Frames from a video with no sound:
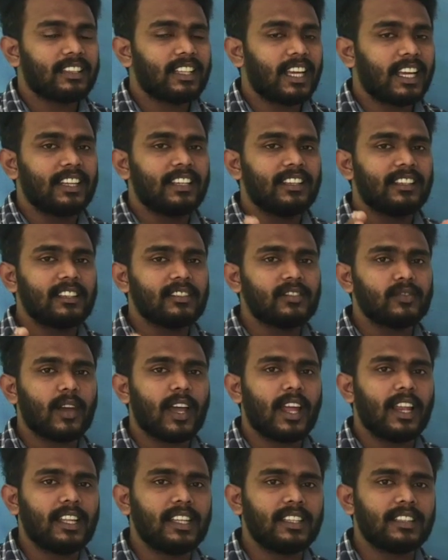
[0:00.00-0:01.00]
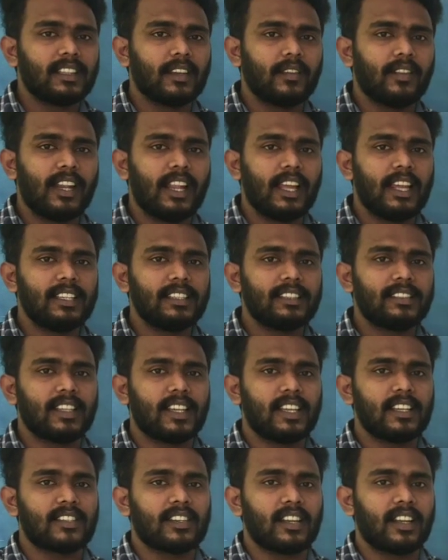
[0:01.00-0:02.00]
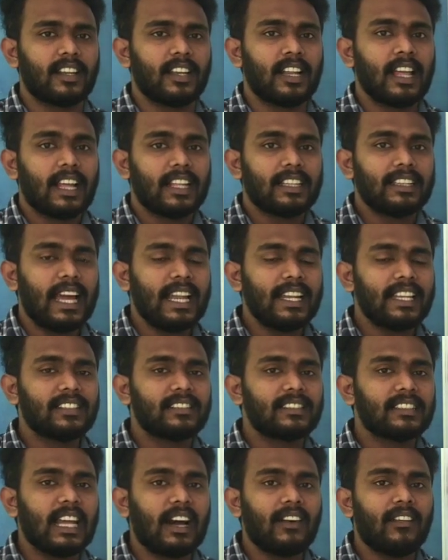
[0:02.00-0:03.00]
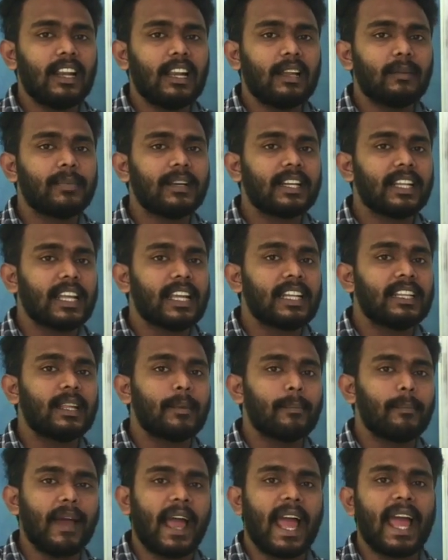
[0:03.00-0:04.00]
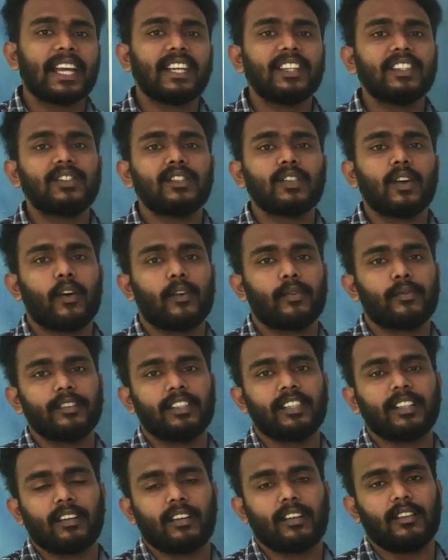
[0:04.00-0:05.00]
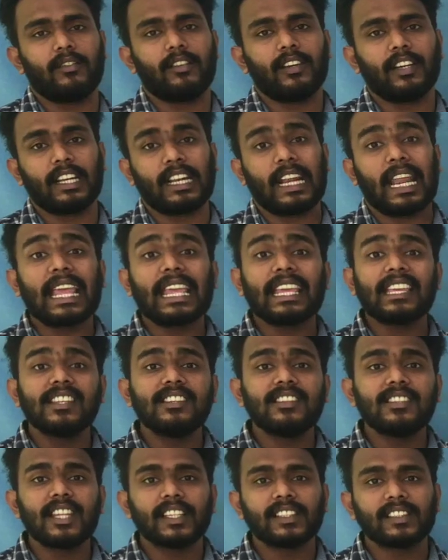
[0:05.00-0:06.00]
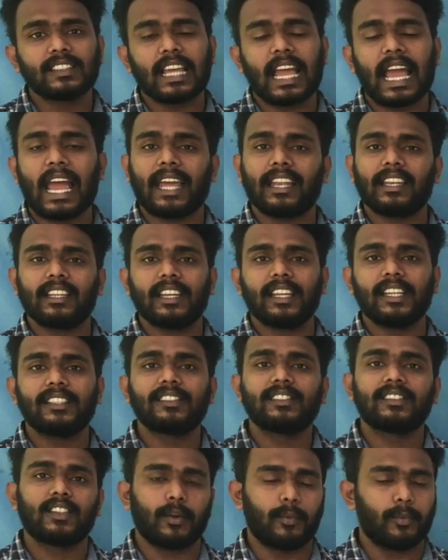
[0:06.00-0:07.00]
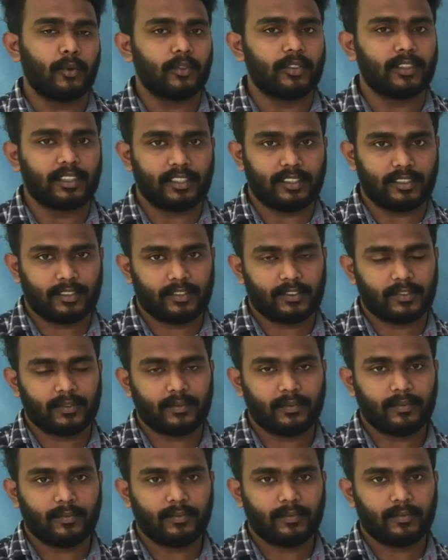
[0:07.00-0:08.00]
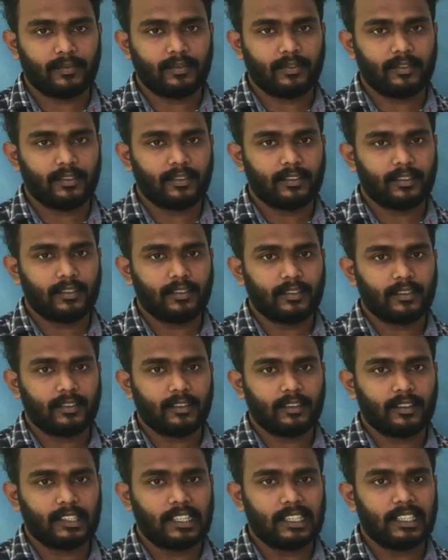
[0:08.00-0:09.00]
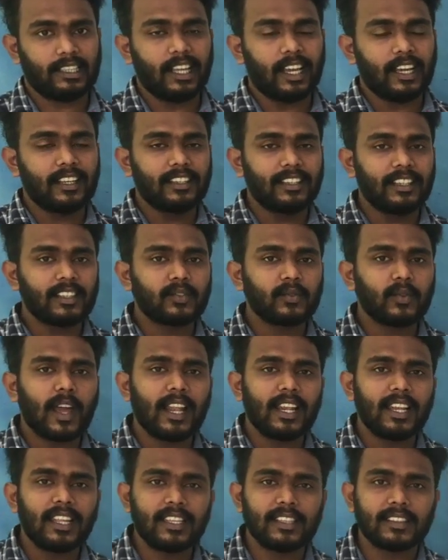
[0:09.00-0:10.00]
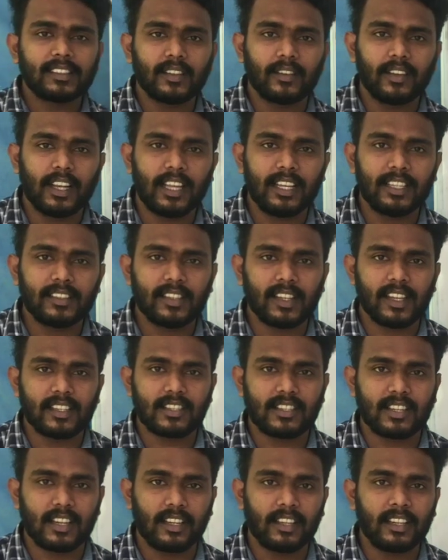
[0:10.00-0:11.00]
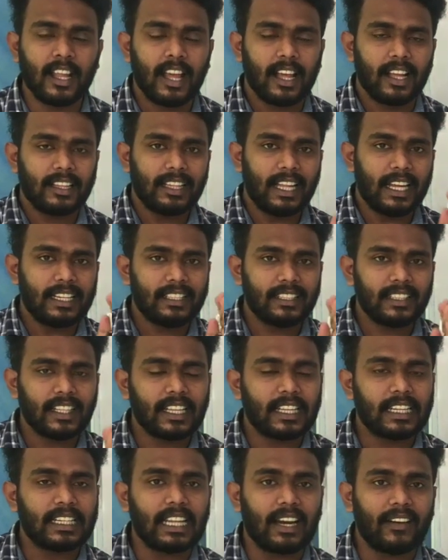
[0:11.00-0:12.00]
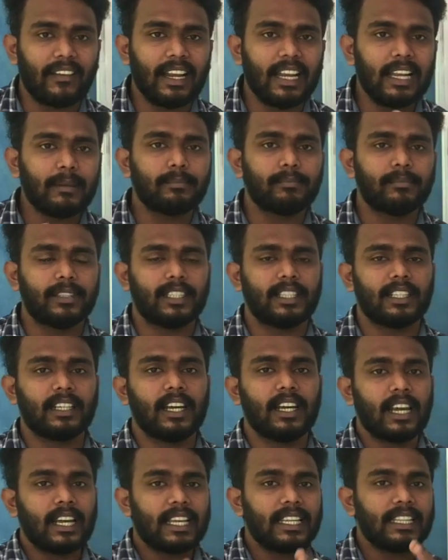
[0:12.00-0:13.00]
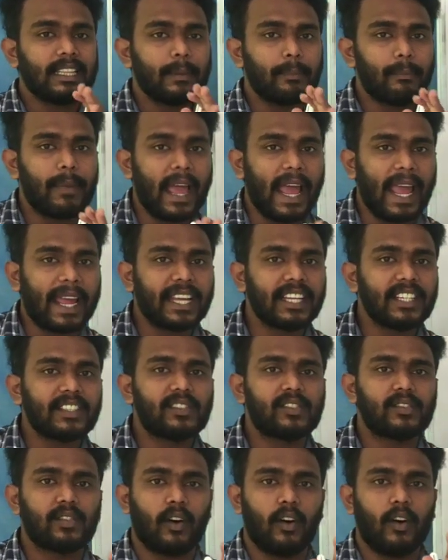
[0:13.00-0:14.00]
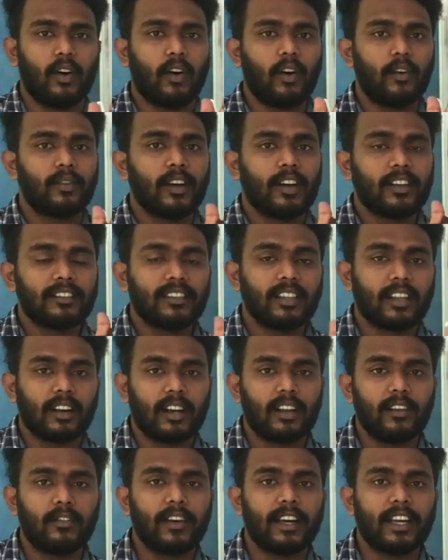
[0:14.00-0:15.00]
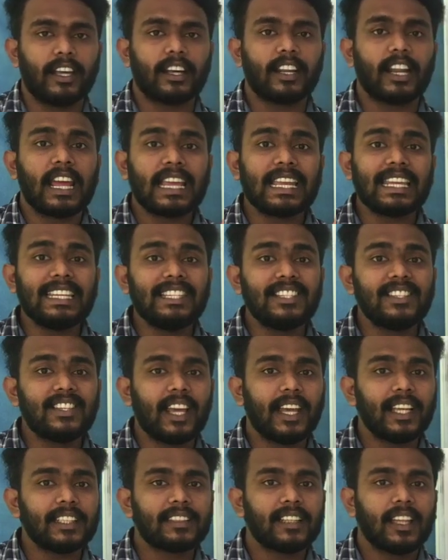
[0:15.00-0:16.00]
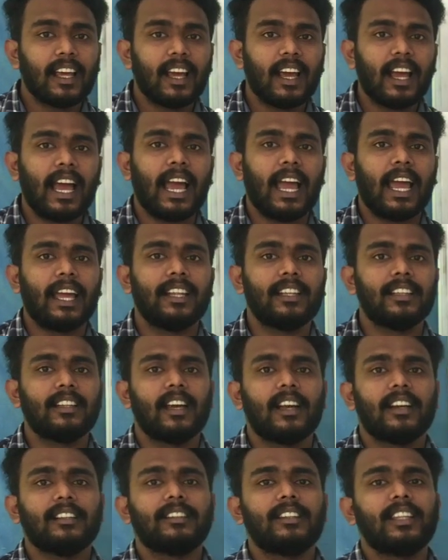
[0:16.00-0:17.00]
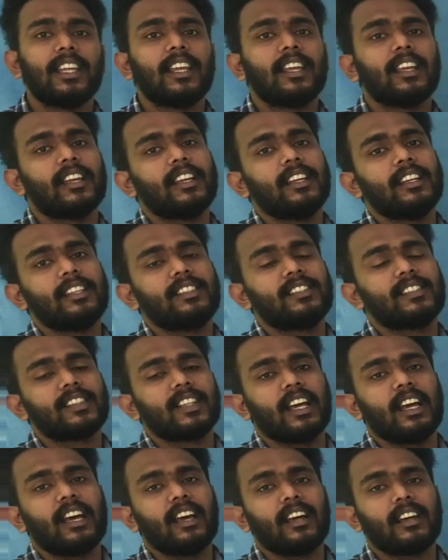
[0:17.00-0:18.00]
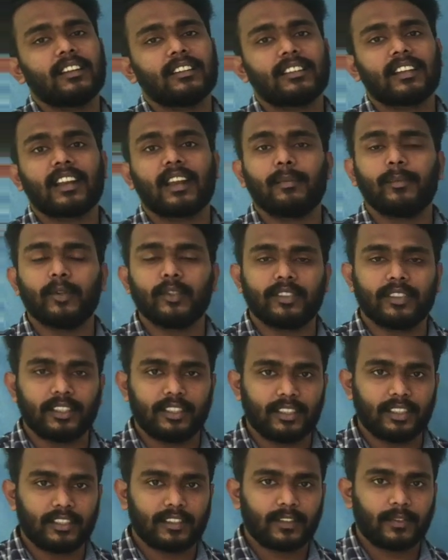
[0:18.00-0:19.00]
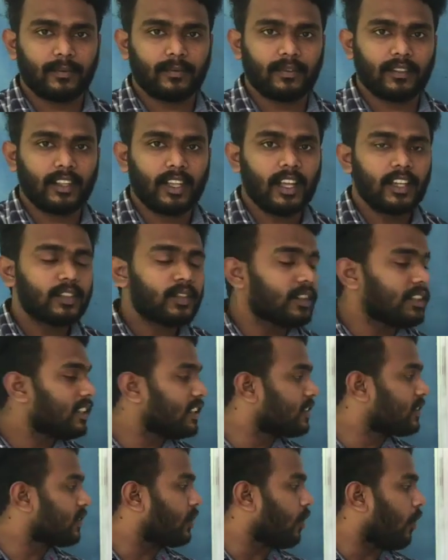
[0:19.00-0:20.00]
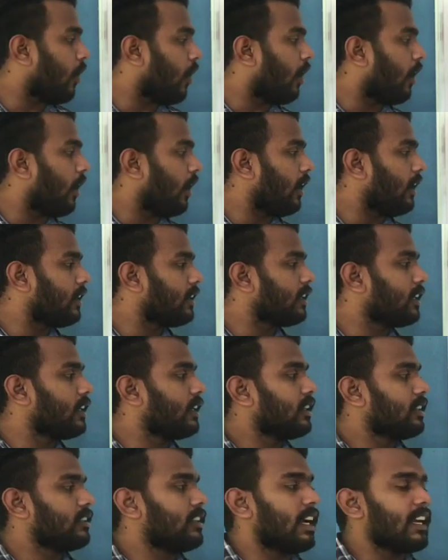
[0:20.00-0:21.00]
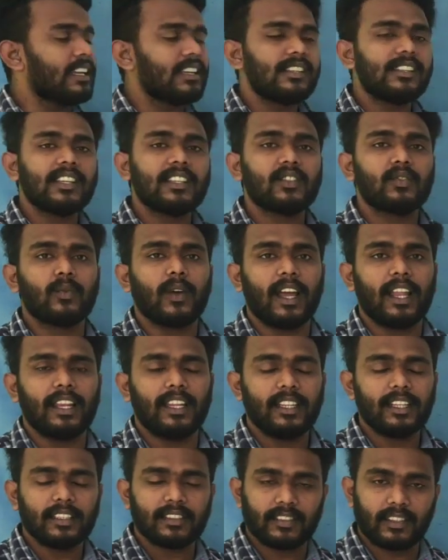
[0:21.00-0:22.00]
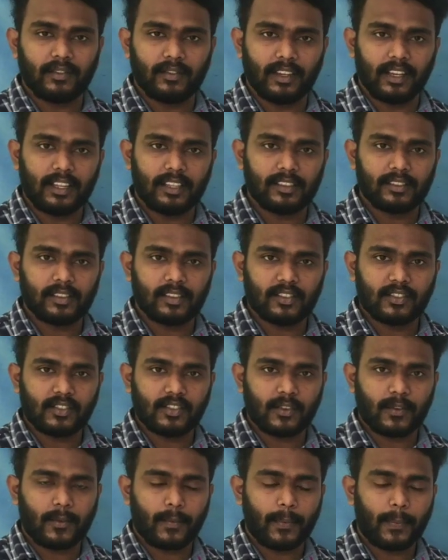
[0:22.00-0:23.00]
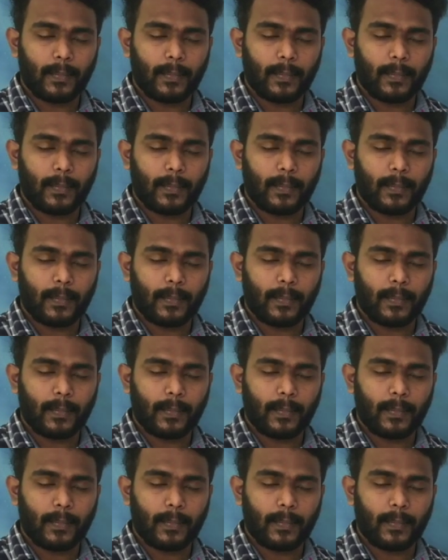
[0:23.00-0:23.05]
the Indus Valley civilization that is developed in the banks of the river Indus and its tributaries. The Indus Valley civilization that developed in the banks of the river Indus and its tributaries. So this is called the Indus Valley civilization.